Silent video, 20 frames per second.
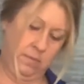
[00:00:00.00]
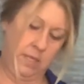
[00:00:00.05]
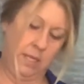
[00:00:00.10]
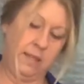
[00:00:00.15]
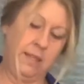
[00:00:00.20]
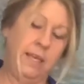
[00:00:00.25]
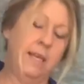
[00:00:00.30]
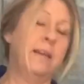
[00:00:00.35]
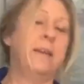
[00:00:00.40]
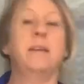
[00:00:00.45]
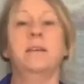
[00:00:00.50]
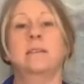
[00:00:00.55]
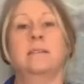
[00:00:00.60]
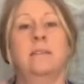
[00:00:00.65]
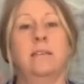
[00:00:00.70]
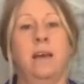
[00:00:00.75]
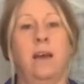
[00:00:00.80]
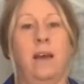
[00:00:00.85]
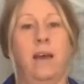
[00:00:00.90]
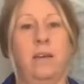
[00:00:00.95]
These
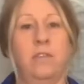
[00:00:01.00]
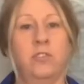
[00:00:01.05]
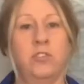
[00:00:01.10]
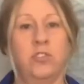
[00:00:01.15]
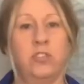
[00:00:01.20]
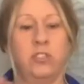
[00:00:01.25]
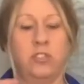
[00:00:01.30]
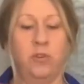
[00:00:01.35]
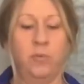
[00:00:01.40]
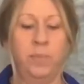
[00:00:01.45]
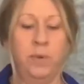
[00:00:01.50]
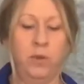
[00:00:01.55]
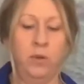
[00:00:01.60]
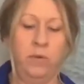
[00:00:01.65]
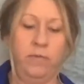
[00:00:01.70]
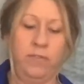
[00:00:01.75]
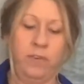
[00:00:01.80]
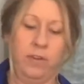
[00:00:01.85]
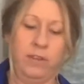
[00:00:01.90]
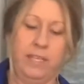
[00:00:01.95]
are just so
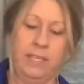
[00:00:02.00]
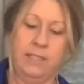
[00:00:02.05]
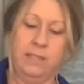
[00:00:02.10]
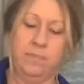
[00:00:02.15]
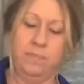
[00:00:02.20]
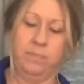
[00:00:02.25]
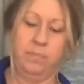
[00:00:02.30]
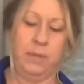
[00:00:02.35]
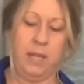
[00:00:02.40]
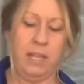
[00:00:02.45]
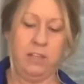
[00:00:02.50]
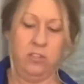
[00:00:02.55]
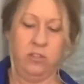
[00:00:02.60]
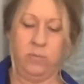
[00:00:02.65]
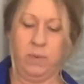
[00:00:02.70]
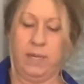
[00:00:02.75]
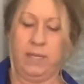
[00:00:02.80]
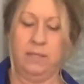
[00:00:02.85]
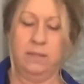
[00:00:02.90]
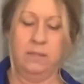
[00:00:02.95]
beautiful, these blush
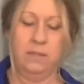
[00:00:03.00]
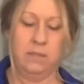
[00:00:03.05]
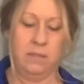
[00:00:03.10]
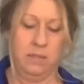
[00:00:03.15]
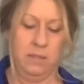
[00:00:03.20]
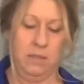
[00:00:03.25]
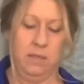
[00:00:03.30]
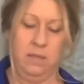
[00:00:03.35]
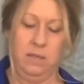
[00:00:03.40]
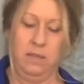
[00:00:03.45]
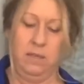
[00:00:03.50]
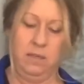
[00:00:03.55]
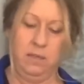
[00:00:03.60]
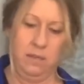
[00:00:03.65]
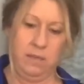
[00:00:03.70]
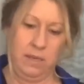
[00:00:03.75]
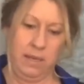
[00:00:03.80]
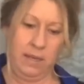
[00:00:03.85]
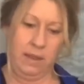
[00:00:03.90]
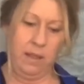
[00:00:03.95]
ones.
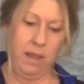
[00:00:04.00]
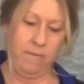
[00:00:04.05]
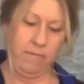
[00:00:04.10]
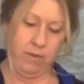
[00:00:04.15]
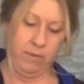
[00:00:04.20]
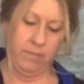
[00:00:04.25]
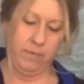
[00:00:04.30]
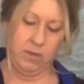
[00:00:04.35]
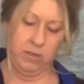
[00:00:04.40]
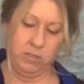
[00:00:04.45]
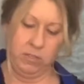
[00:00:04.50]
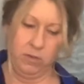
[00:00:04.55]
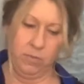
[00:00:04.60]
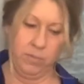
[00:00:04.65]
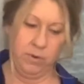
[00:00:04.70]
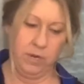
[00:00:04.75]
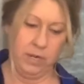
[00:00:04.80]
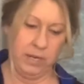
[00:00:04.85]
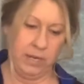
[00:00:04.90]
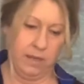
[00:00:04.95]
I love them, they're so
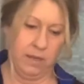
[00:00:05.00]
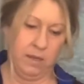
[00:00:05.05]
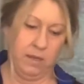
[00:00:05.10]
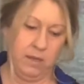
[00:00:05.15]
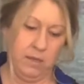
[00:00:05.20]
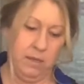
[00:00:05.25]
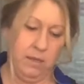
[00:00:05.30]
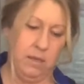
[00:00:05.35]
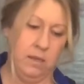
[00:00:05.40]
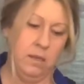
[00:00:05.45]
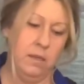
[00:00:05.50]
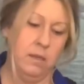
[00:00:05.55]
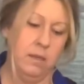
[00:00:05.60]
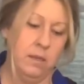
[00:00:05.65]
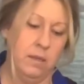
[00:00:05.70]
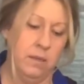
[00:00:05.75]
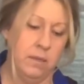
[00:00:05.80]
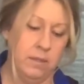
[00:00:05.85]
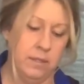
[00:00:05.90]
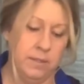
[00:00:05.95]
pretty.
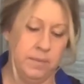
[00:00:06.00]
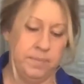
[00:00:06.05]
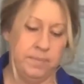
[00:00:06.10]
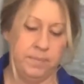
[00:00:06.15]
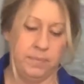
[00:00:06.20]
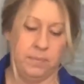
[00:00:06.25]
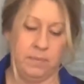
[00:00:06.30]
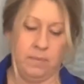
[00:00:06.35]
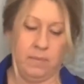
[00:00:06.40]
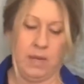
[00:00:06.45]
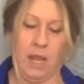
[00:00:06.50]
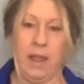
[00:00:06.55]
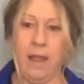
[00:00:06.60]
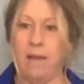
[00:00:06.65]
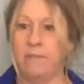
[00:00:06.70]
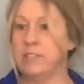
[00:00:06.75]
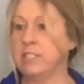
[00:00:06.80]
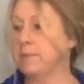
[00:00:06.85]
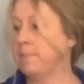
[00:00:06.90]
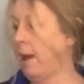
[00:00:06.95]
I
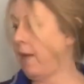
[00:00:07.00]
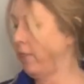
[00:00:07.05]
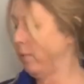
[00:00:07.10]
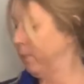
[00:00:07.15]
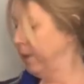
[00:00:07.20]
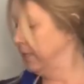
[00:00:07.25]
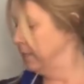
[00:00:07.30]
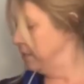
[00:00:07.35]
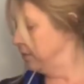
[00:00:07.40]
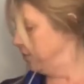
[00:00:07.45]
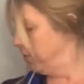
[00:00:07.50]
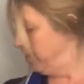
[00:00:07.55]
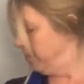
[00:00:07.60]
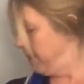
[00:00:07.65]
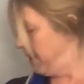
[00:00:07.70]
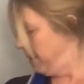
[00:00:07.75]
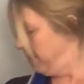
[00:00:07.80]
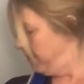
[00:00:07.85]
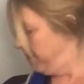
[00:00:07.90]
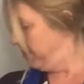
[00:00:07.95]
have some other ones from
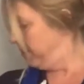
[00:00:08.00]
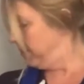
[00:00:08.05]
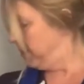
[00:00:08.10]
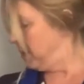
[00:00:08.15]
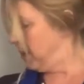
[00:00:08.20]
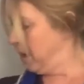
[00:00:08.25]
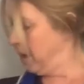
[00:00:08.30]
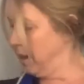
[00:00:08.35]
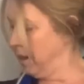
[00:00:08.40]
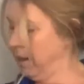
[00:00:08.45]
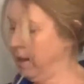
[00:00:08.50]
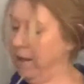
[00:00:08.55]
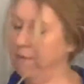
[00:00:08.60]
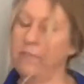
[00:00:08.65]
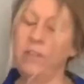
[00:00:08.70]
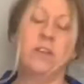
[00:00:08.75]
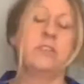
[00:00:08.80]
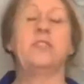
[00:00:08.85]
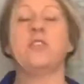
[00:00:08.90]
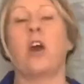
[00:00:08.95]
them. I have
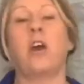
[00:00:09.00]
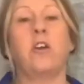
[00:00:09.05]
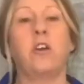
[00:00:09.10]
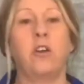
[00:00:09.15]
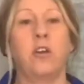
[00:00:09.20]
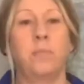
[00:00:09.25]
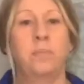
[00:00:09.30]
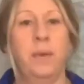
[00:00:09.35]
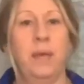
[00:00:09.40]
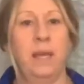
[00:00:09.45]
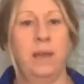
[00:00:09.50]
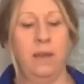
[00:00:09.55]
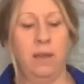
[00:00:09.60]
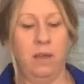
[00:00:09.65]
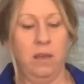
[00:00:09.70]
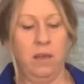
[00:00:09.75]
the darker pink